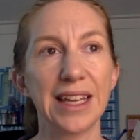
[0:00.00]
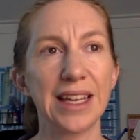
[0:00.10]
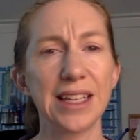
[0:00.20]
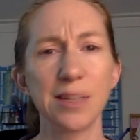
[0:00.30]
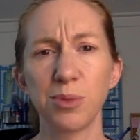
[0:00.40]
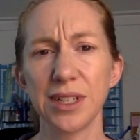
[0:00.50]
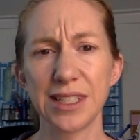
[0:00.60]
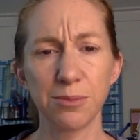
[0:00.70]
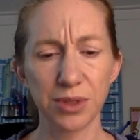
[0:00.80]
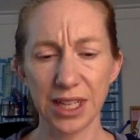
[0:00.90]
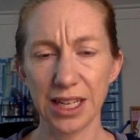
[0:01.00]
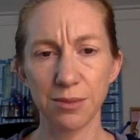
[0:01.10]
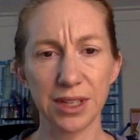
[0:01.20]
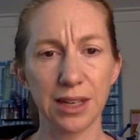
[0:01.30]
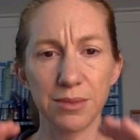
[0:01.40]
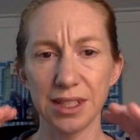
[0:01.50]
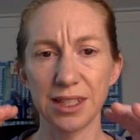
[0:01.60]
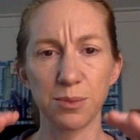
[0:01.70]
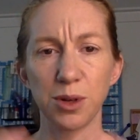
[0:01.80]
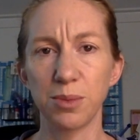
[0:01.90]
It's a pretty simple game. It comes in a
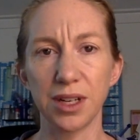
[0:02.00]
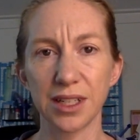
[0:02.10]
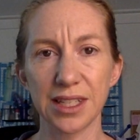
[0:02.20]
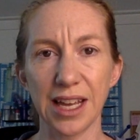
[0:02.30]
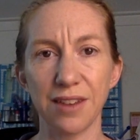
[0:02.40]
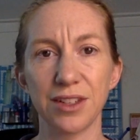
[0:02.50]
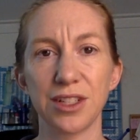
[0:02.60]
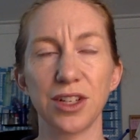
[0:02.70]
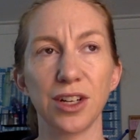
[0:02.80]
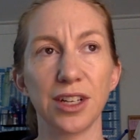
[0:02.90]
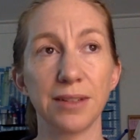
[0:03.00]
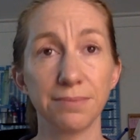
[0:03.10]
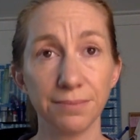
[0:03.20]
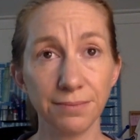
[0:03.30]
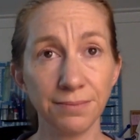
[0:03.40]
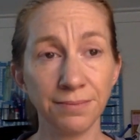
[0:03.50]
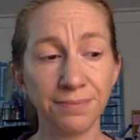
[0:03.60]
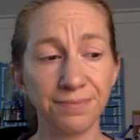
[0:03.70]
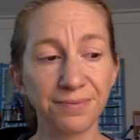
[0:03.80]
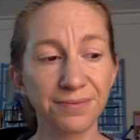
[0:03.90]
small box. They have it at Target.
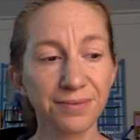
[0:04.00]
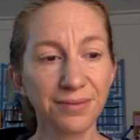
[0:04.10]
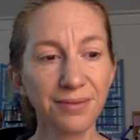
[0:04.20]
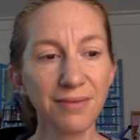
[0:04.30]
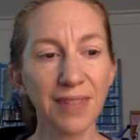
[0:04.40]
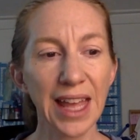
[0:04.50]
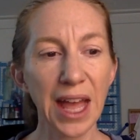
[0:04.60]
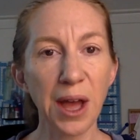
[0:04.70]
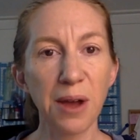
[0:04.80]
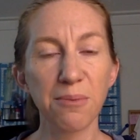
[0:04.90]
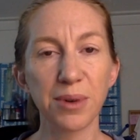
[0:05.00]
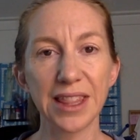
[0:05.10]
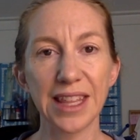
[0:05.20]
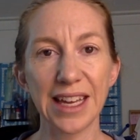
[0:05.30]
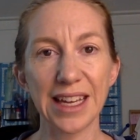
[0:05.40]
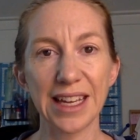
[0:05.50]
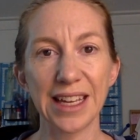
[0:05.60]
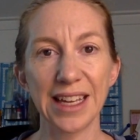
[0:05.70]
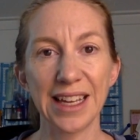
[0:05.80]
But it